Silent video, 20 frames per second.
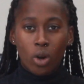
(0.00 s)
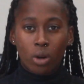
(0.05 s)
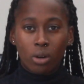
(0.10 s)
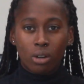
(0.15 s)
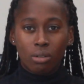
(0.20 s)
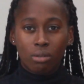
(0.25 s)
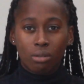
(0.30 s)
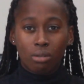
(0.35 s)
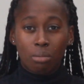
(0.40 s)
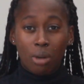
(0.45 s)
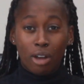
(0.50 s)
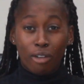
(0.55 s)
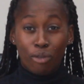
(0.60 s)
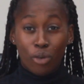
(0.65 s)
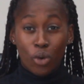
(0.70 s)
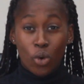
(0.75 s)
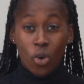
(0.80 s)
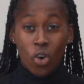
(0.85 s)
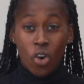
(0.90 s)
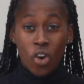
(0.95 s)
on my
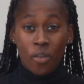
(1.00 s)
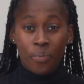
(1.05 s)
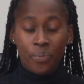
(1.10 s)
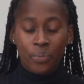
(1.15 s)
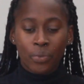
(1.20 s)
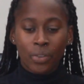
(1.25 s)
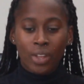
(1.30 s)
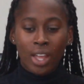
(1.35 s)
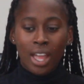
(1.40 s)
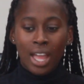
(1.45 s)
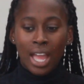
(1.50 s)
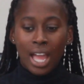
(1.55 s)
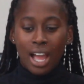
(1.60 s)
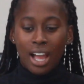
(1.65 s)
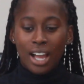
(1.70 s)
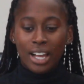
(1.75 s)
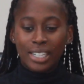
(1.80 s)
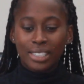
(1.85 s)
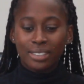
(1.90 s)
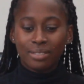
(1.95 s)
floor
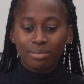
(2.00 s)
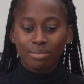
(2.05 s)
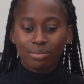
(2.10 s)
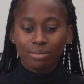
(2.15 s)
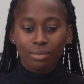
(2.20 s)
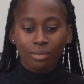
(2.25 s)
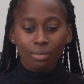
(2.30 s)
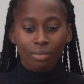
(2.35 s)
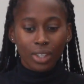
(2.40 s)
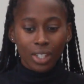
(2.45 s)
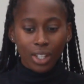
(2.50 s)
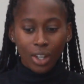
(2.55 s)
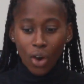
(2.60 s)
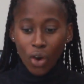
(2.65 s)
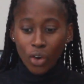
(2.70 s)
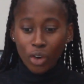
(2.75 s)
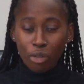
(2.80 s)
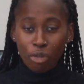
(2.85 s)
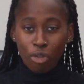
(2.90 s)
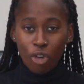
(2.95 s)
on
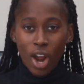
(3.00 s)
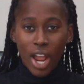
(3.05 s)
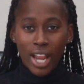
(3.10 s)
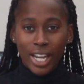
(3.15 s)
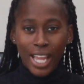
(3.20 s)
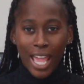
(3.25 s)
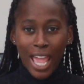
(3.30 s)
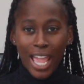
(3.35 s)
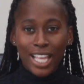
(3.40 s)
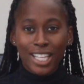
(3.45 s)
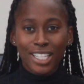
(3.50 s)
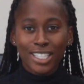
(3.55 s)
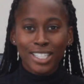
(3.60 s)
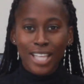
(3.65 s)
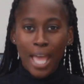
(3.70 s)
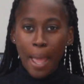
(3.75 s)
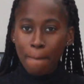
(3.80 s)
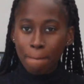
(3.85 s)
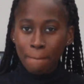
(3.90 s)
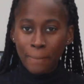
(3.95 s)
a Friday,
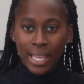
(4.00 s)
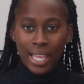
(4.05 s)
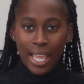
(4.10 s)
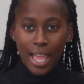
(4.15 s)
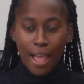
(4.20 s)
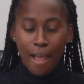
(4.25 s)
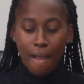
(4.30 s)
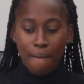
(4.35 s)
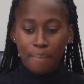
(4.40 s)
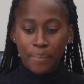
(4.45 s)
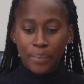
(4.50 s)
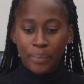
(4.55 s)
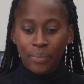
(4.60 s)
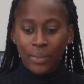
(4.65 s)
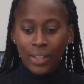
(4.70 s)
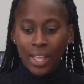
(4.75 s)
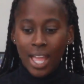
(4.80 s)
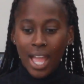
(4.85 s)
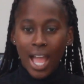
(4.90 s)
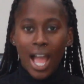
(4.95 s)
10 p.m,
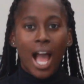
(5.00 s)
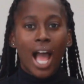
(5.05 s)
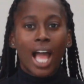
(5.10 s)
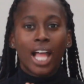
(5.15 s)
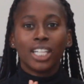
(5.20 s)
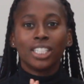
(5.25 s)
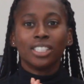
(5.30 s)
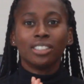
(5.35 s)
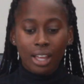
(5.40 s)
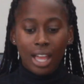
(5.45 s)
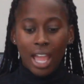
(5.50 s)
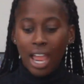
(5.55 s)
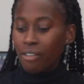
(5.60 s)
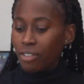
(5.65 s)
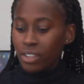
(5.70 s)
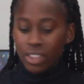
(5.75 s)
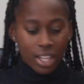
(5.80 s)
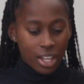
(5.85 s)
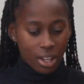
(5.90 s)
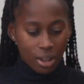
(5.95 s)
and
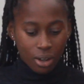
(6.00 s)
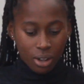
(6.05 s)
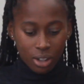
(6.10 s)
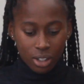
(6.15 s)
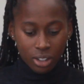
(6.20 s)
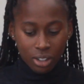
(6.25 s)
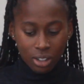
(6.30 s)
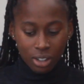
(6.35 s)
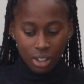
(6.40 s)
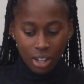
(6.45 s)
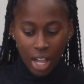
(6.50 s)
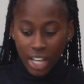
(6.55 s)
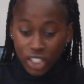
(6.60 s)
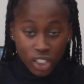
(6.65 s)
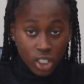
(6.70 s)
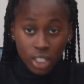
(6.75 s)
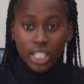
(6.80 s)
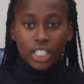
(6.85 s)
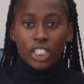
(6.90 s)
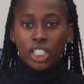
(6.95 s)
everything, I
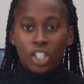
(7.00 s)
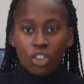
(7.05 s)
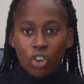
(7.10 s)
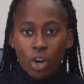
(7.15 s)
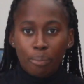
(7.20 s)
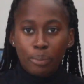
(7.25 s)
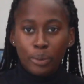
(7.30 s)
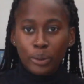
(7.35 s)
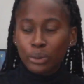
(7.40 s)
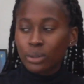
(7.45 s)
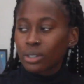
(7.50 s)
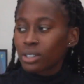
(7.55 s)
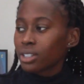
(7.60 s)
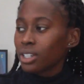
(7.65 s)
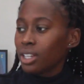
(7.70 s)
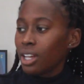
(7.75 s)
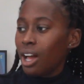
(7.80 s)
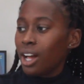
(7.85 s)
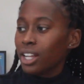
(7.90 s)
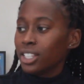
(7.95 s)
just literally crumbled
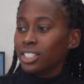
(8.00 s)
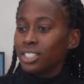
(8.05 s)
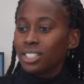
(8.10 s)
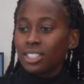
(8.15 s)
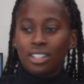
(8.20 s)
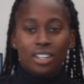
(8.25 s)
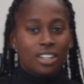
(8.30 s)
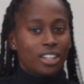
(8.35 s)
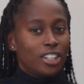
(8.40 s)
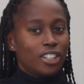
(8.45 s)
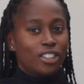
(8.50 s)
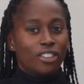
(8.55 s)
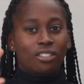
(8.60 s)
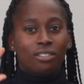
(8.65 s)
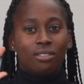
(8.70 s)
under